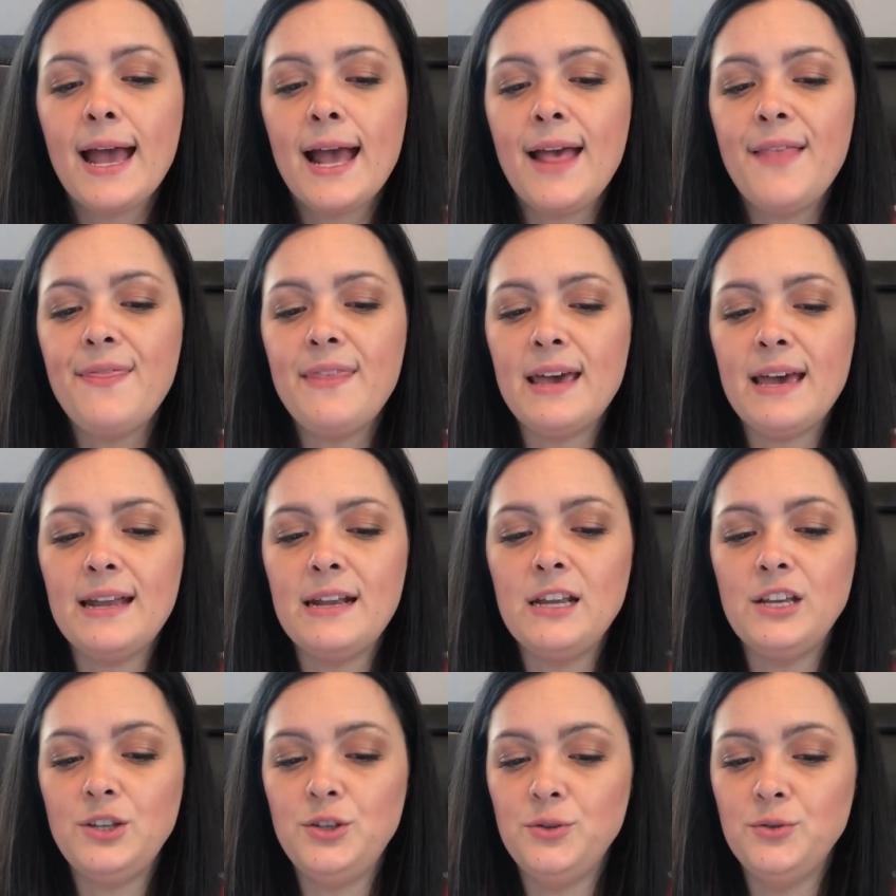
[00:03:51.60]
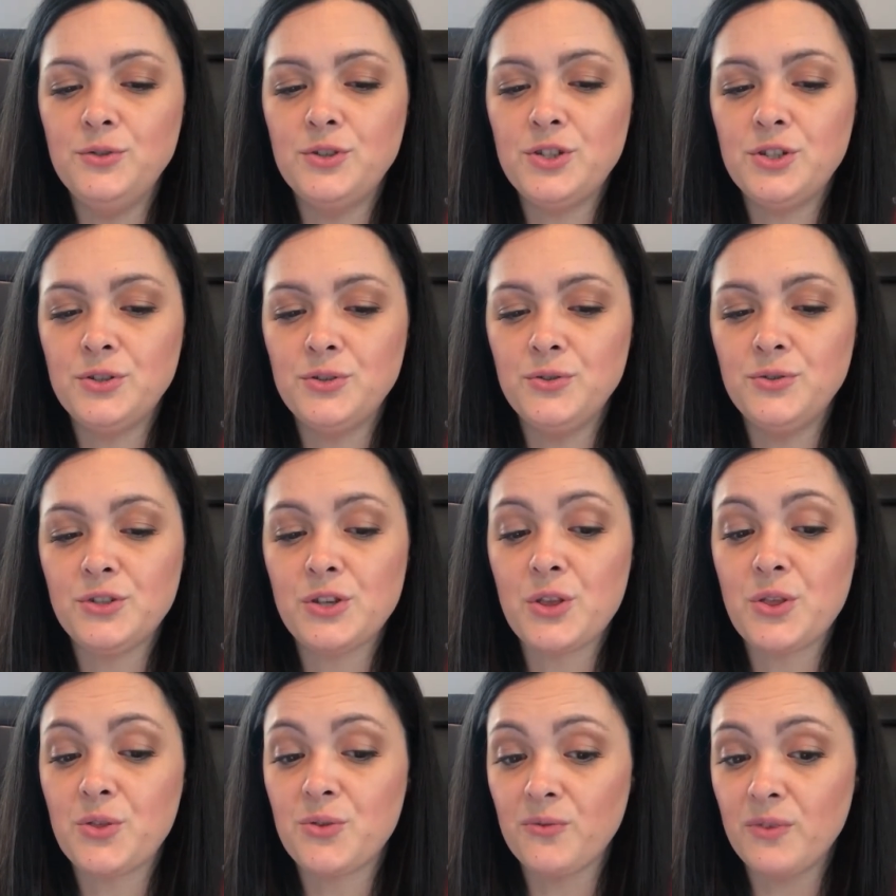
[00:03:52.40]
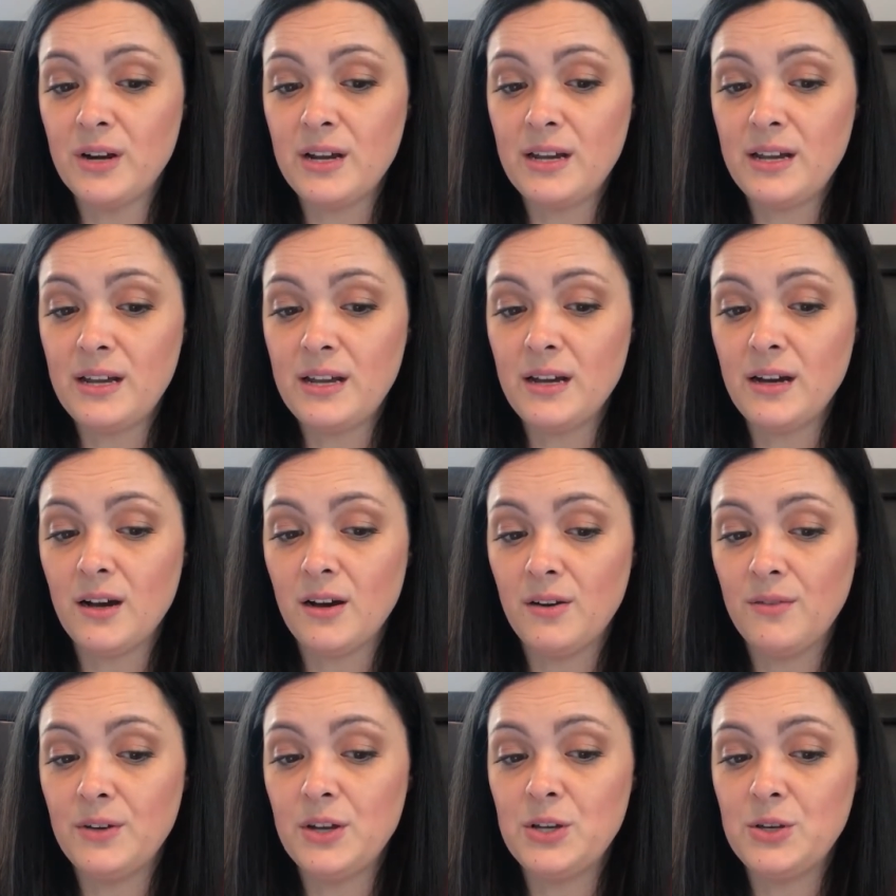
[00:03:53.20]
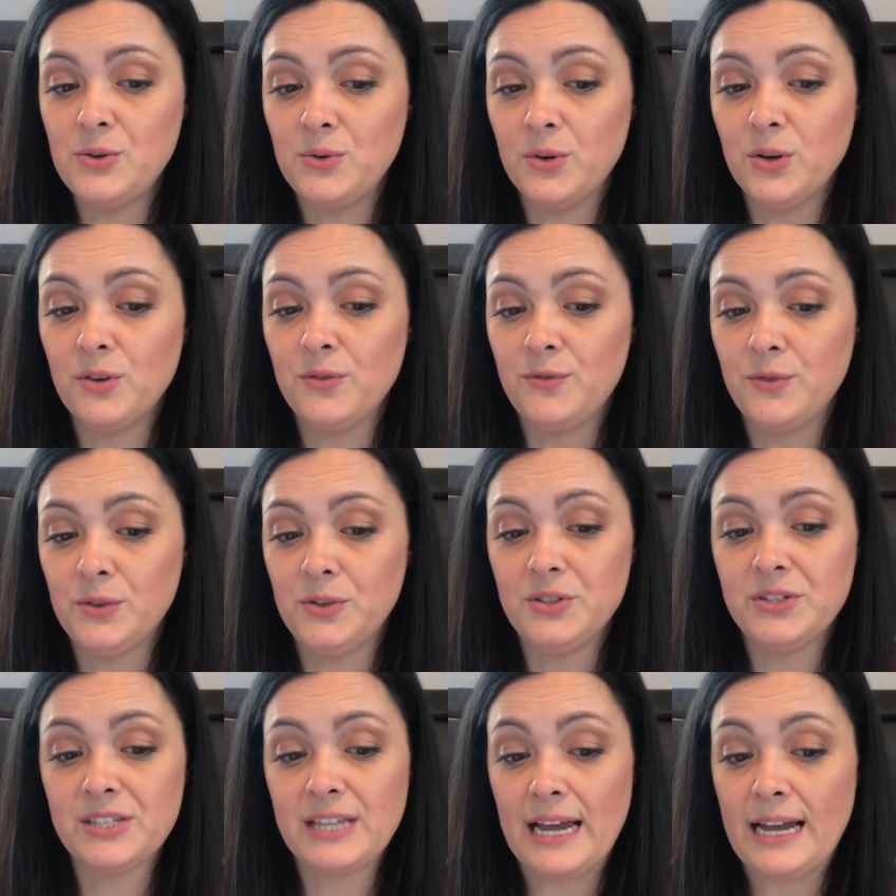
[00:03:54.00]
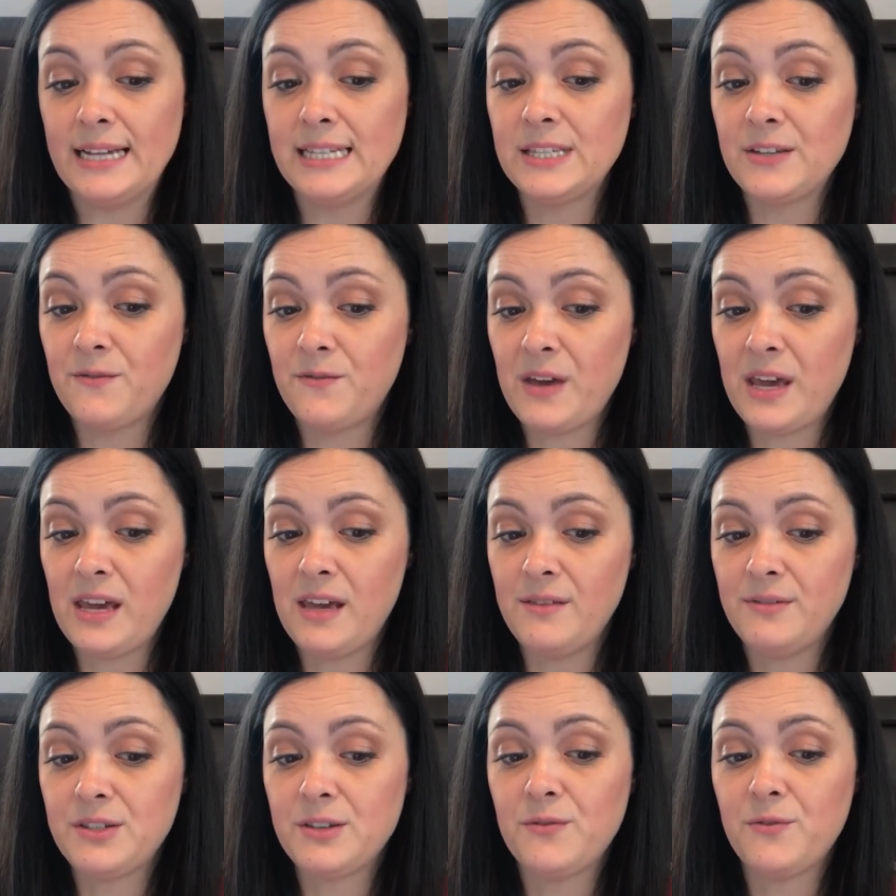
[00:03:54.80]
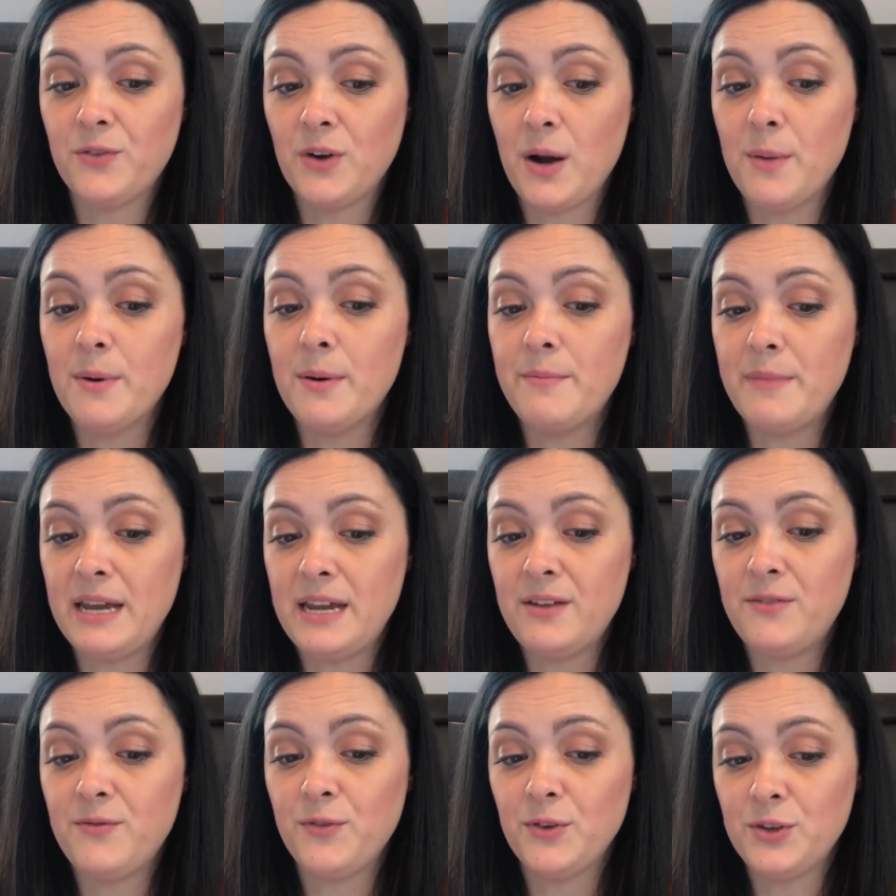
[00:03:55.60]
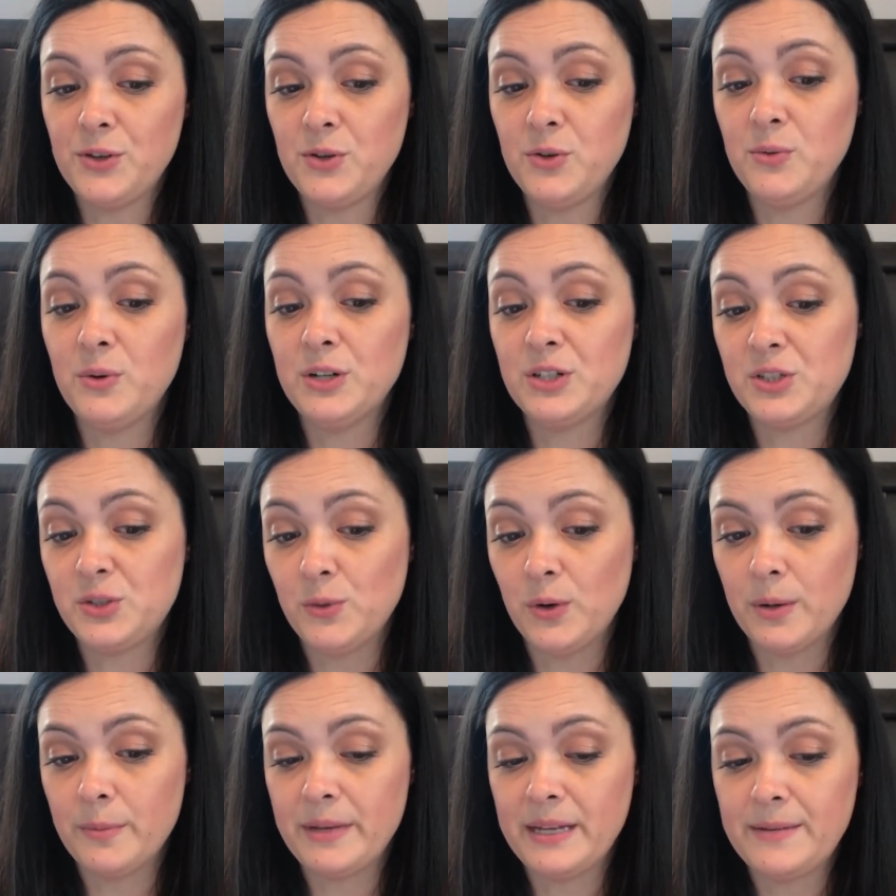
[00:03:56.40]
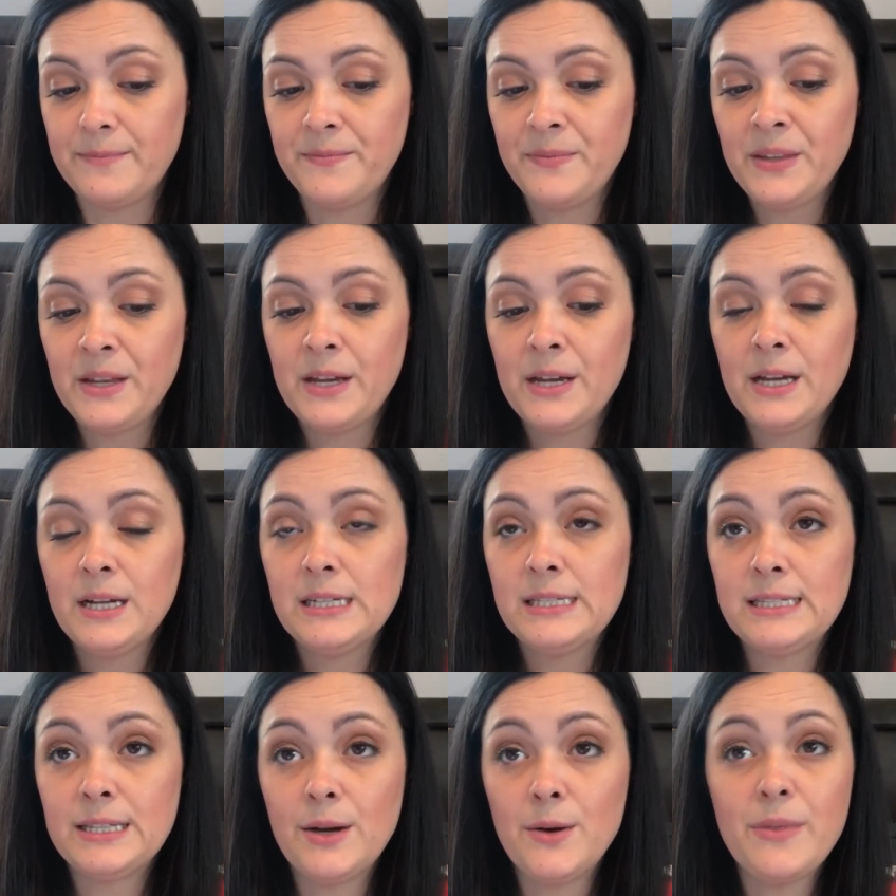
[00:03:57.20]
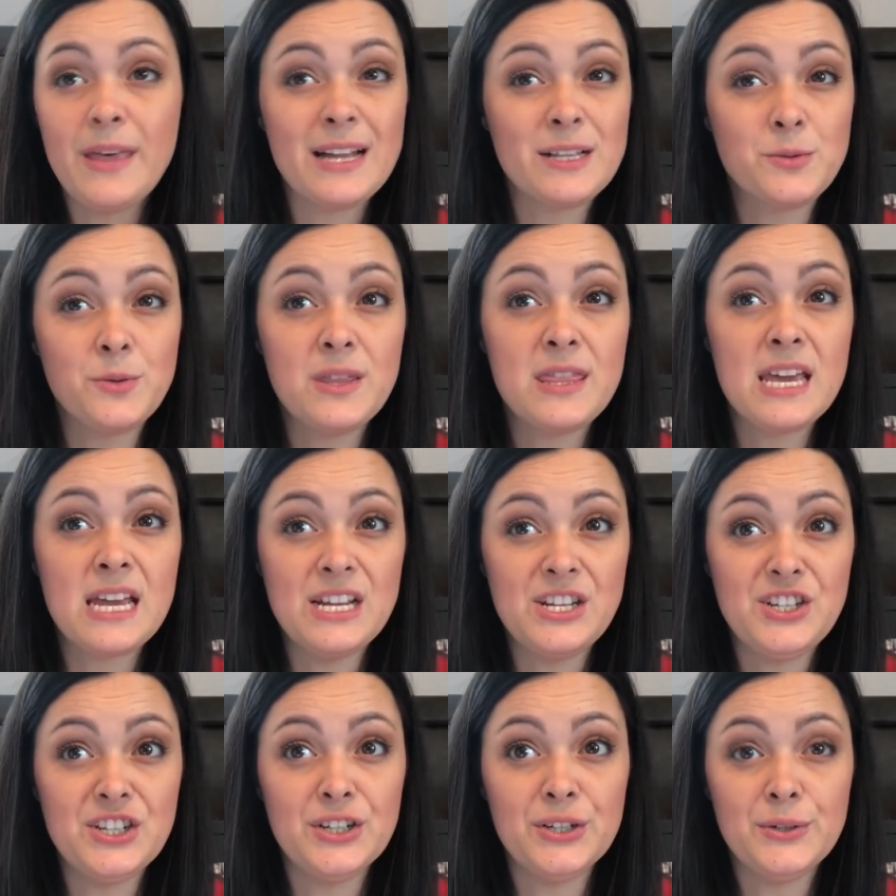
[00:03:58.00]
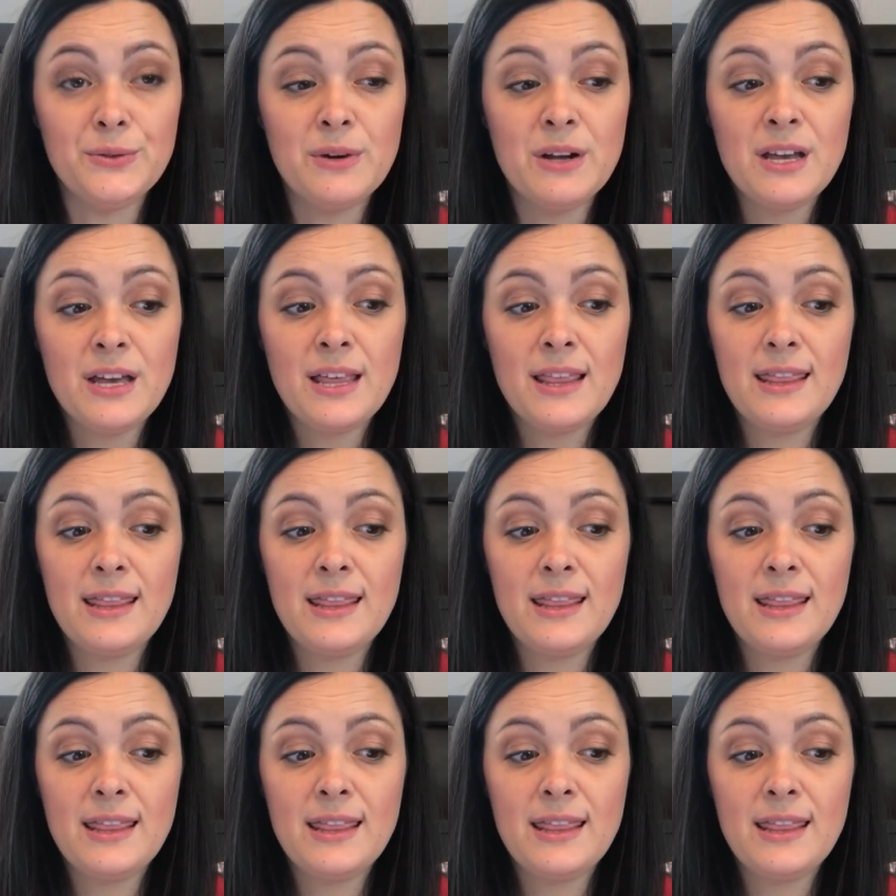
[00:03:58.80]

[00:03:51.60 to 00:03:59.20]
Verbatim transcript: And then you choose three of your full-size faves from a made-for-you assortment. So that's what they do.